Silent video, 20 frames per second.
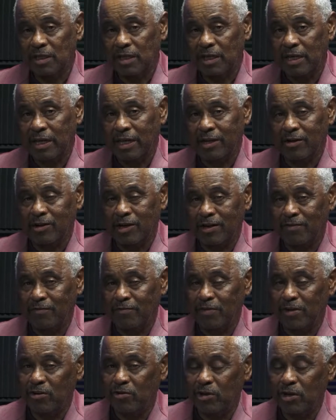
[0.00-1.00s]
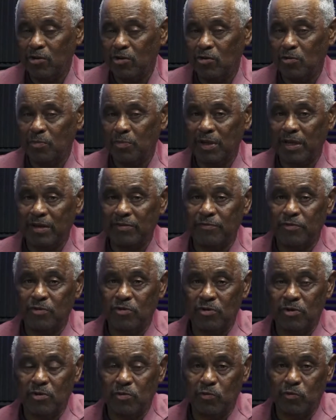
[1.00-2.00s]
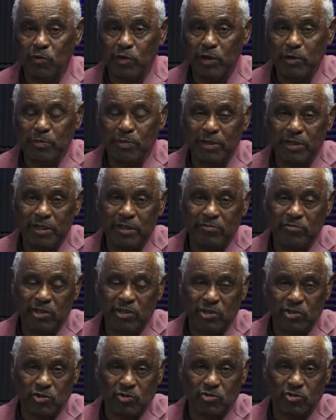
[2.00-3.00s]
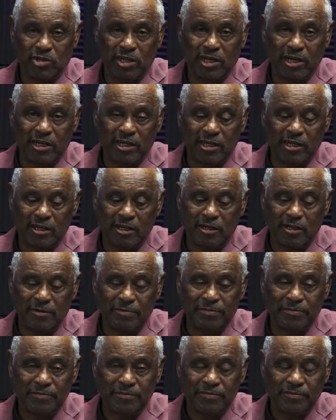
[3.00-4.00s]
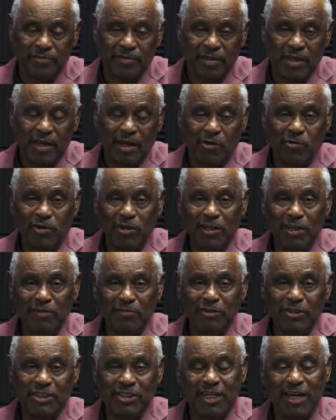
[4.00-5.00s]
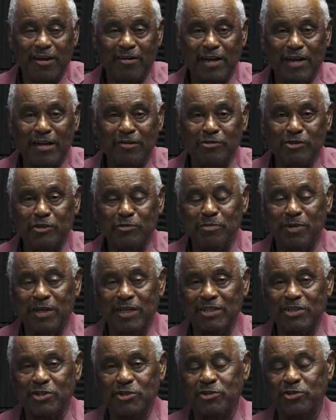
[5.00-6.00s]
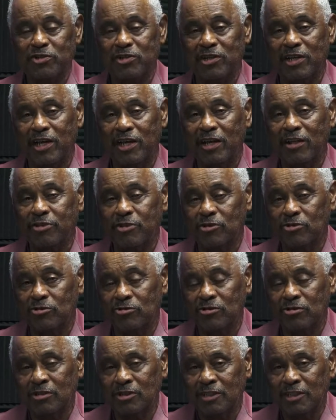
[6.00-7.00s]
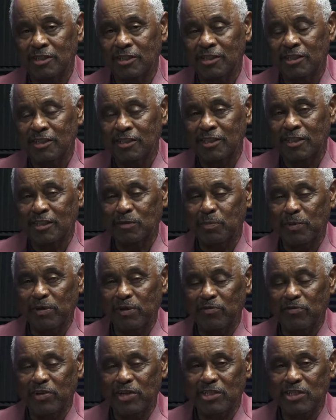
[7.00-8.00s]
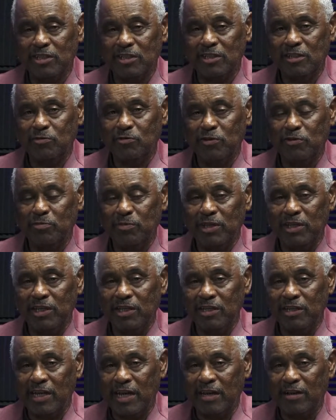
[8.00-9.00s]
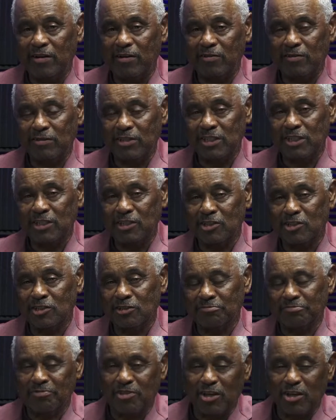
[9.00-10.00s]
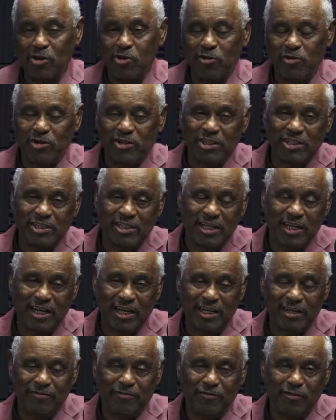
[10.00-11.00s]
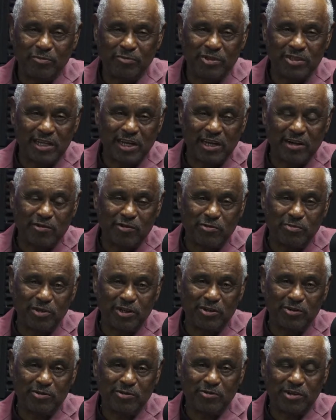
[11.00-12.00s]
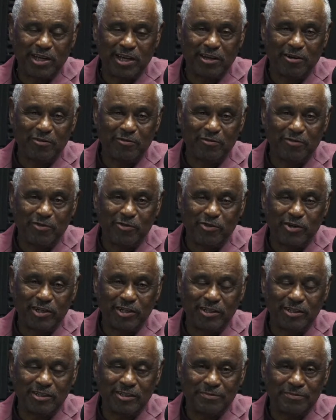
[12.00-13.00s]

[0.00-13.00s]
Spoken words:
and our very own platform, WeBelieveDigital.com. I want to give a shout out to my sister Ethel, that's been visiting with me now since Thursday from Sacramento, California.